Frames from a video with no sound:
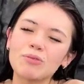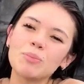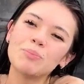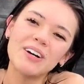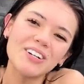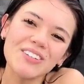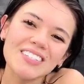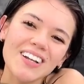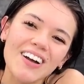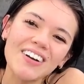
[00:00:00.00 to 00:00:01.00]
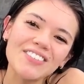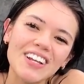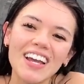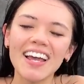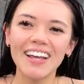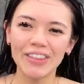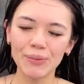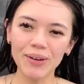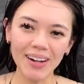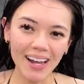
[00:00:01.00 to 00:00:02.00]
we're buttery soft. And then
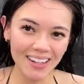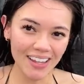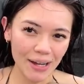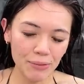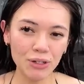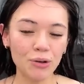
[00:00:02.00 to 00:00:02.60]
we got out of that, we did a